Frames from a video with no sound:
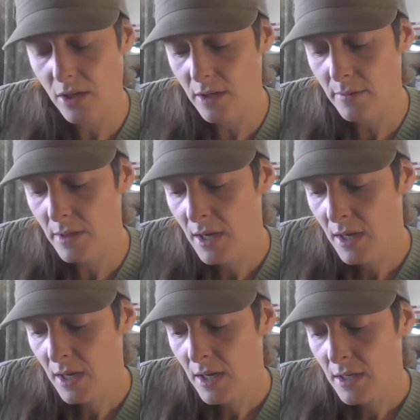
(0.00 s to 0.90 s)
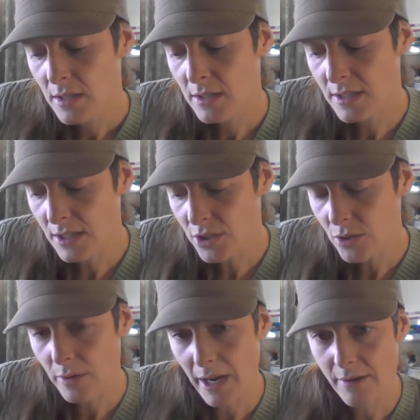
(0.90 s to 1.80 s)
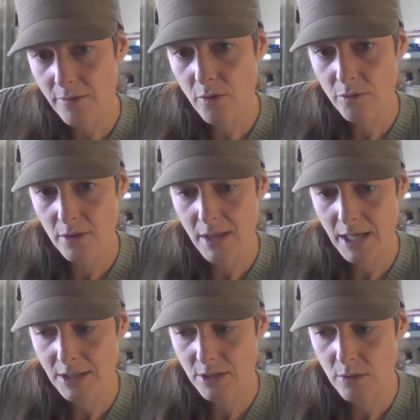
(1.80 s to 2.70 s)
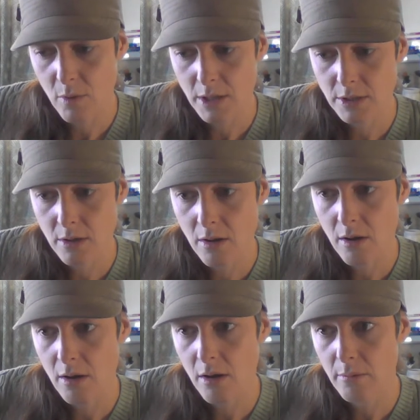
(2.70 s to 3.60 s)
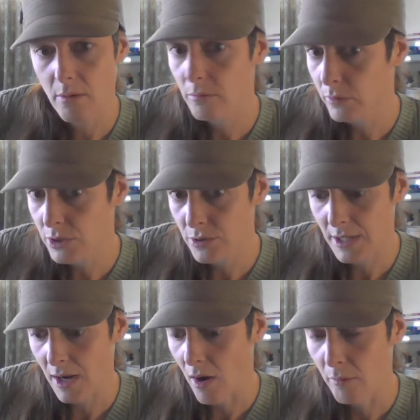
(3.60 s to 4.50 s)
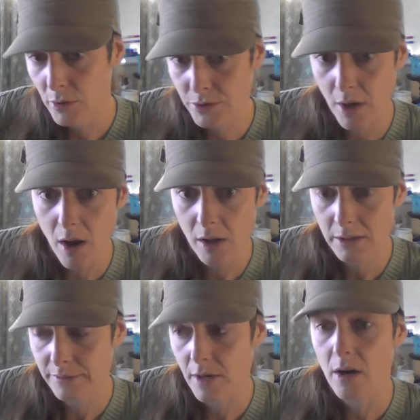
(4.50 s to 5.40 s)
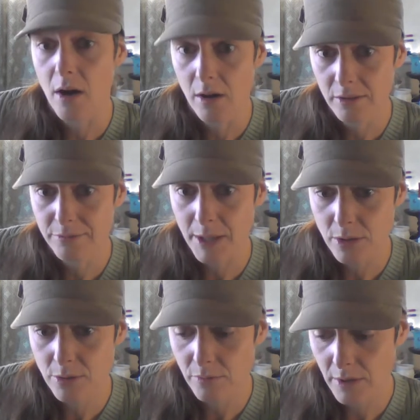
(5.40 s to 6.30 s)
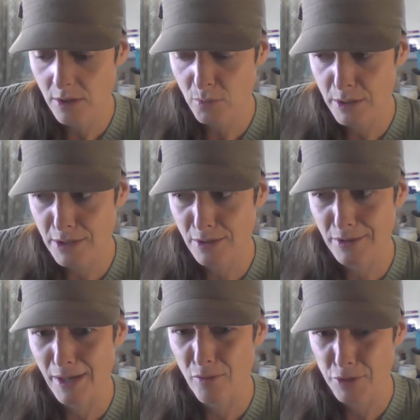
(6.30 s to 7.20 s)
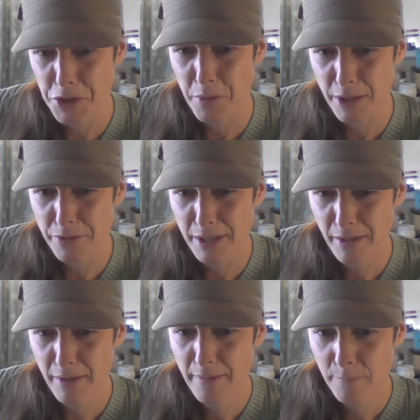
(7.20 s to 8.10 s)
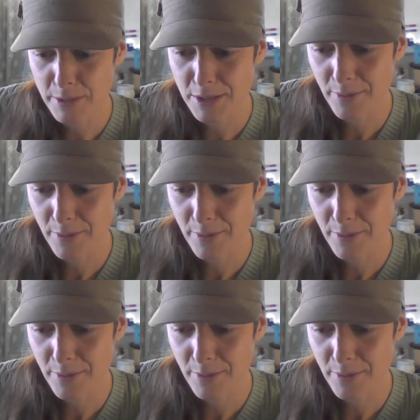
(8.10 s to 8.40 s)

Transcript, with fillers: it since you have over the last year watched would you say almost all, if not all of my YouTube videos, which there's like over 200, which is